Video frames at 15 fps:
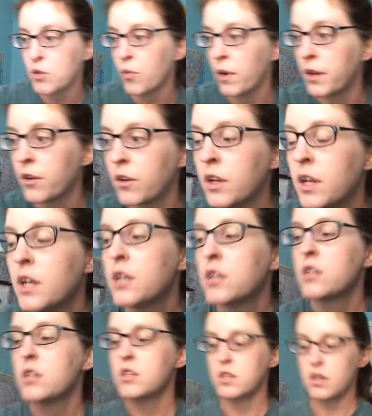sweater,
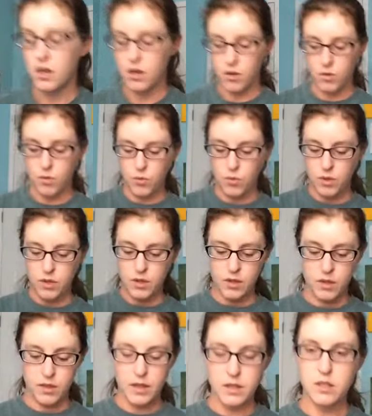so
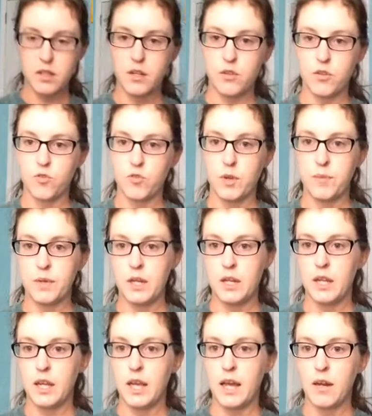that's another dream
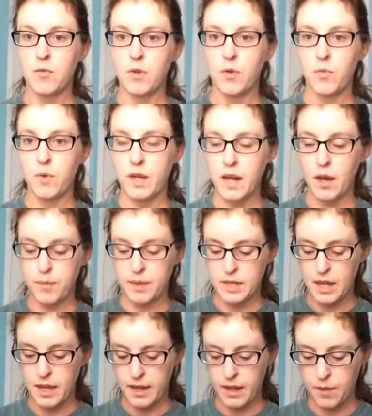knitting. I don't know when I'll be
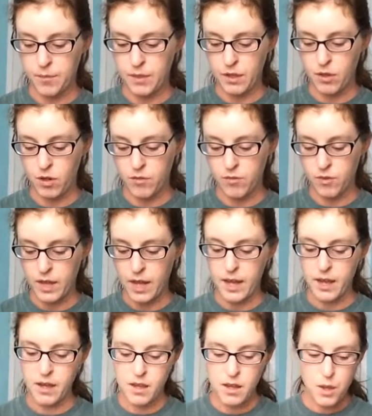dyeing up the yarn for
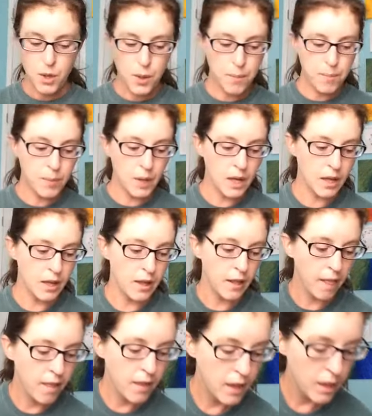that, but
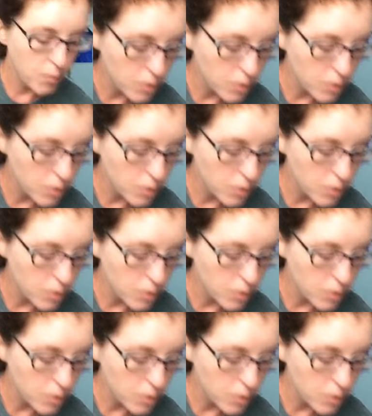he